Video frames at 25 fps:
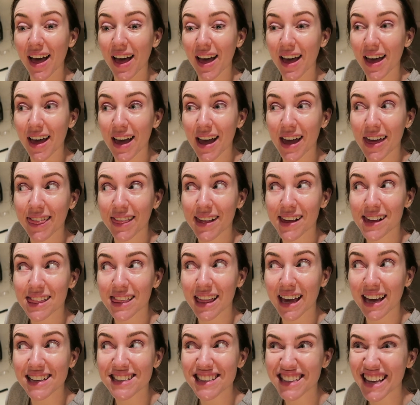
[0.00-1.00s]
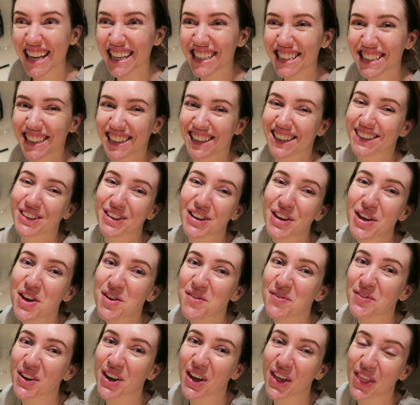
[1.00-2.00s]
I think that is it.
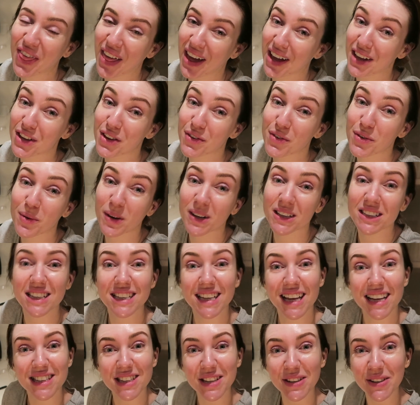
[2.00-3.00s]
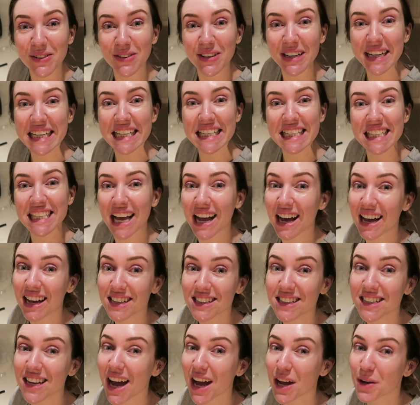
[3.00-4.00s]
But thank you for watching as always,
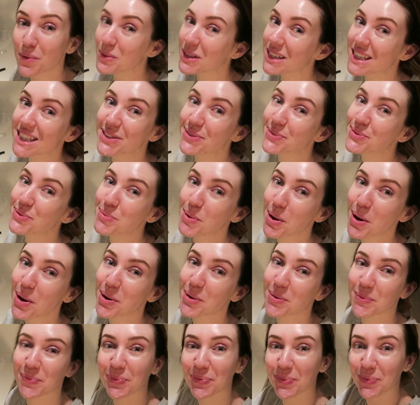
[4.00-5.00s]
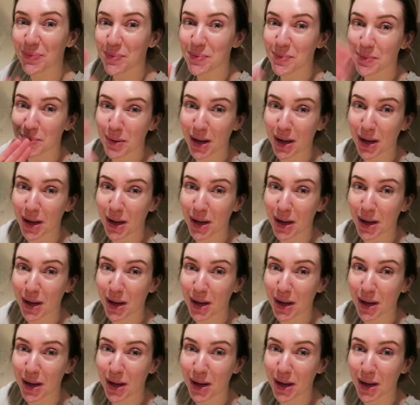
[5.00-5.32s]
and I will see you tomorrow.